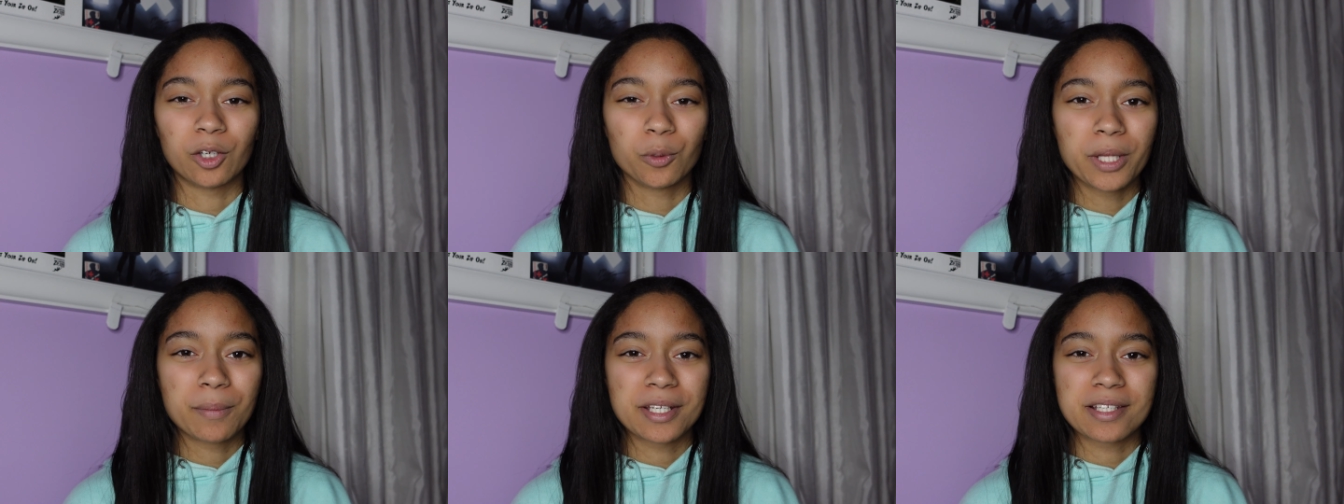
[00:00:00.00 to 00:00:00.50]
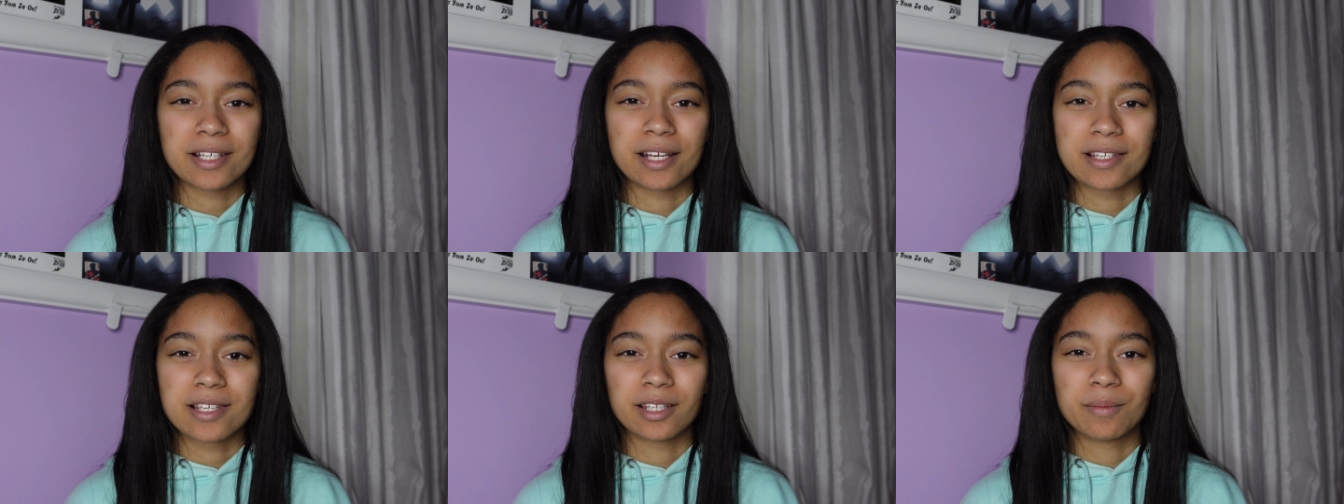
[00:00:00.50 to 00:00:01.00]
I hope that makes
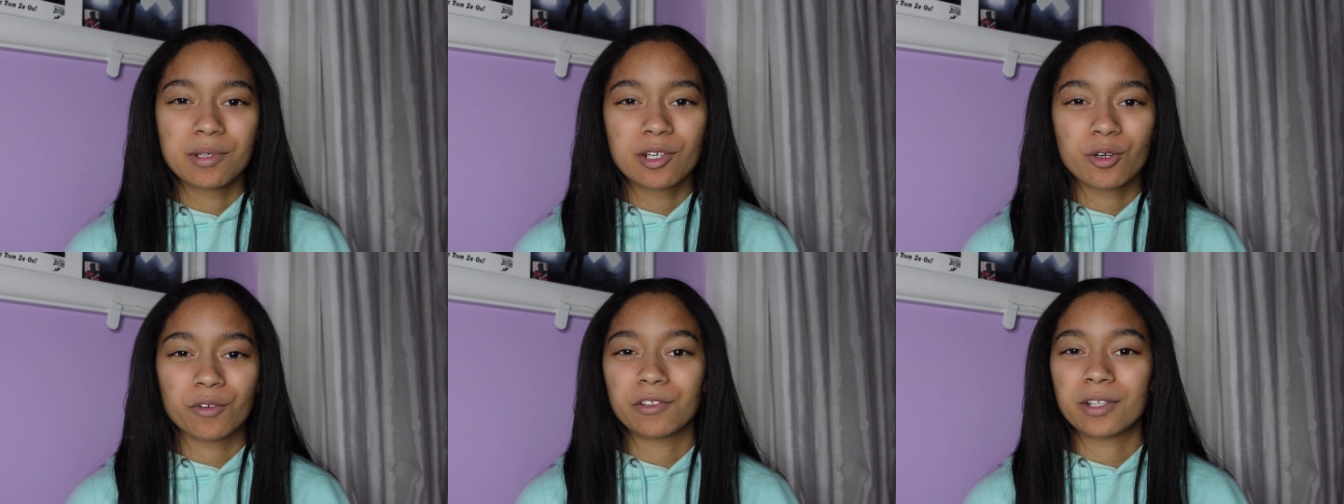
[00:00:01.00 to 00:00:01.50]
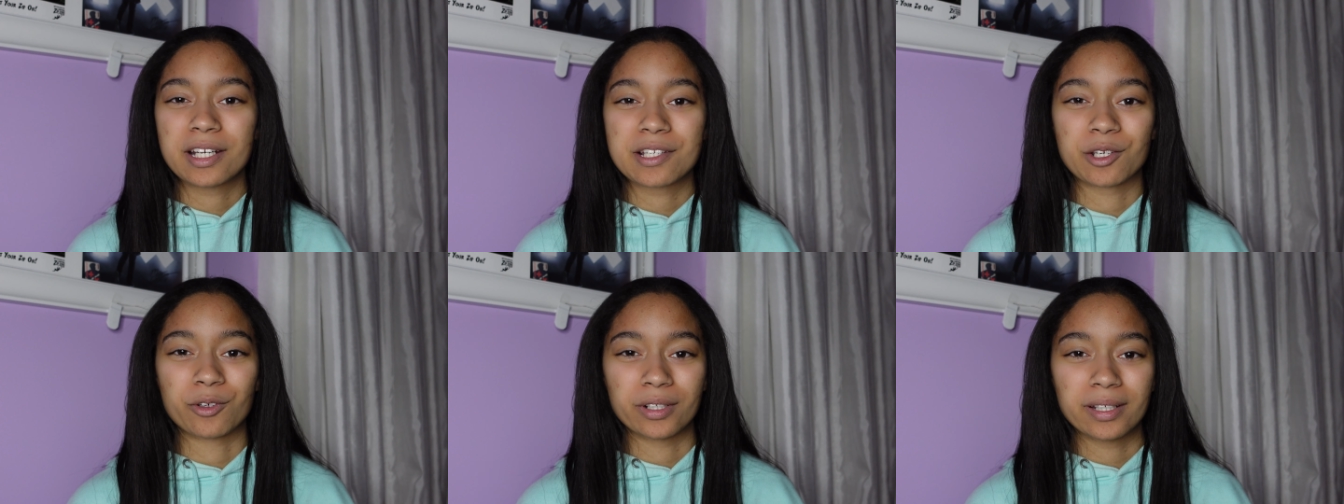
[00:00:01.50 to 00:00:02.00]
sense. Let me know if you guys
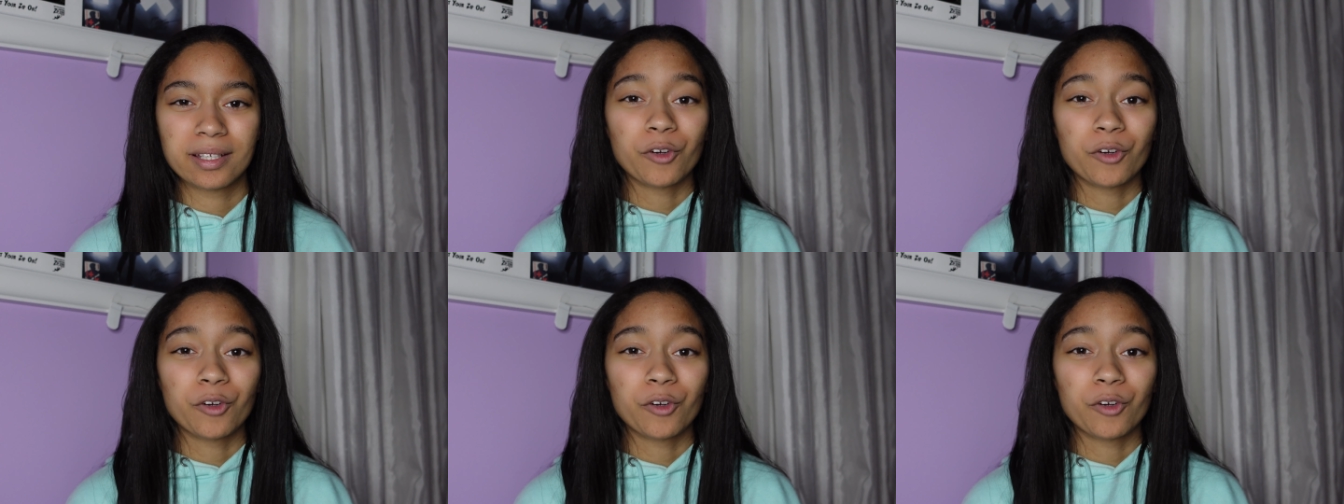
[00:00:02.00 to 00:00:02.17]
agree.